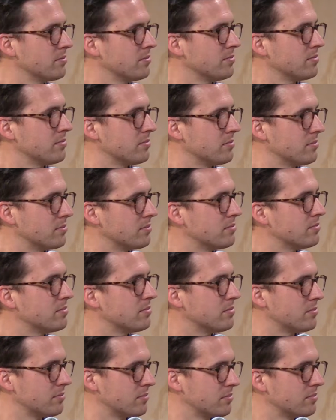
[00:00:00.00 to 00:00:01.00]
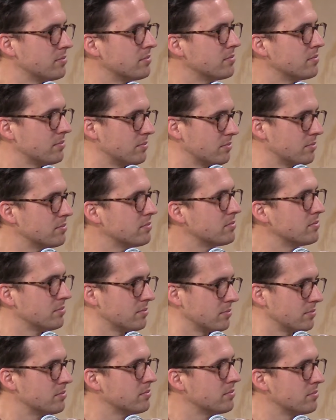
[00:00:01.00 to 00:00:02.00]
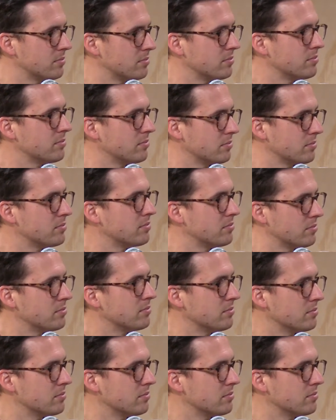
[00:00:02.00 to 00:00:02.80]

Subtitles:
in time, in order to grow and kind of find yourself